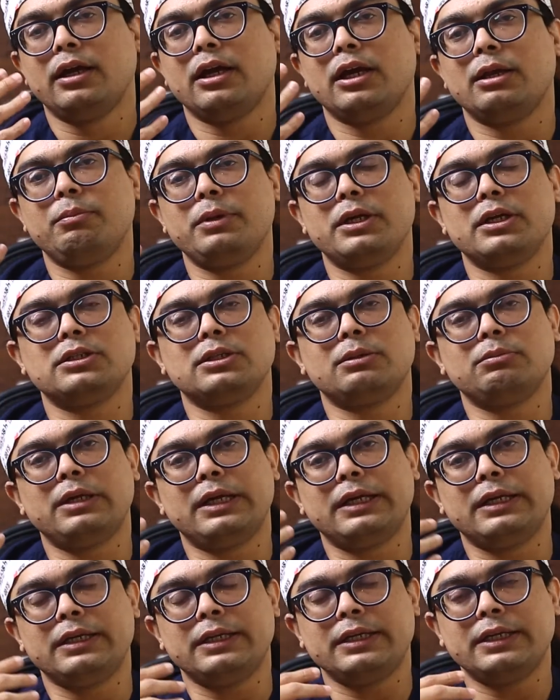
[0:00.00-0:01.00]
and because of
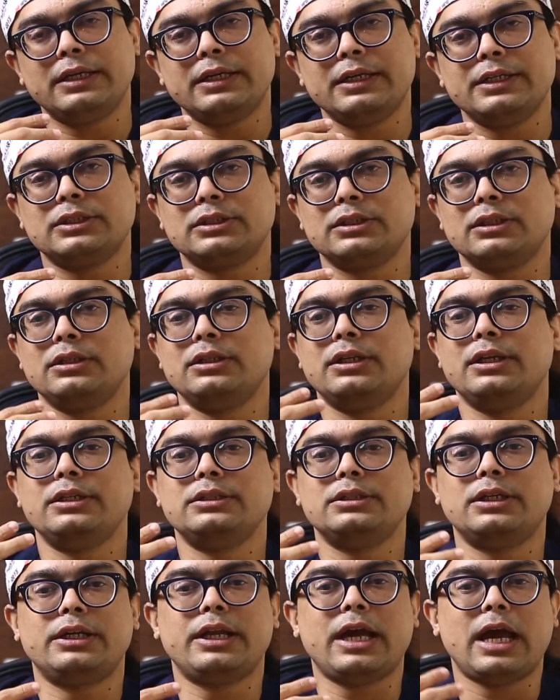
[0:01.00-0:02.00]
that irritation there
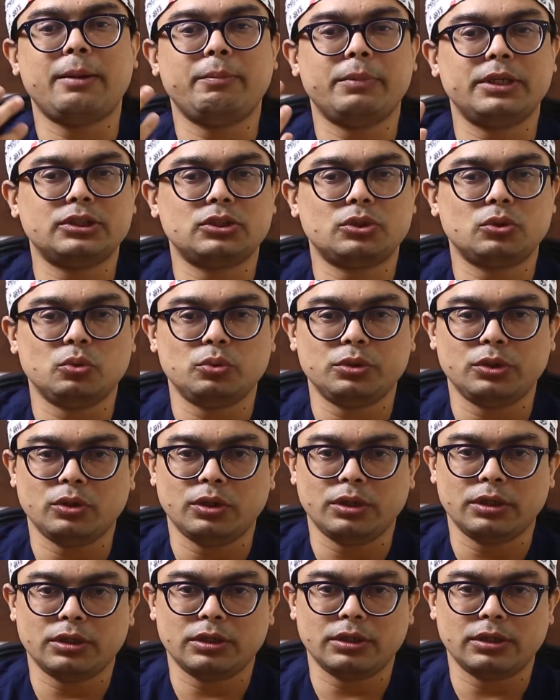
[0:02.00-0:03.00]
is a damage to
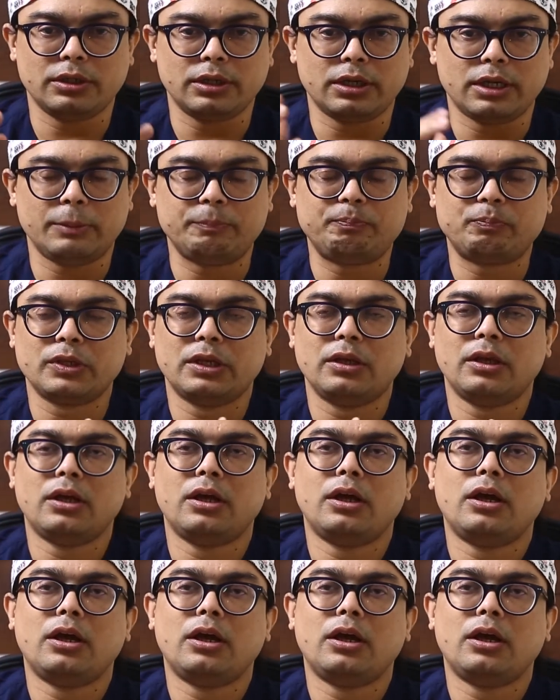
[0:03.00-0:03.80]
your graft.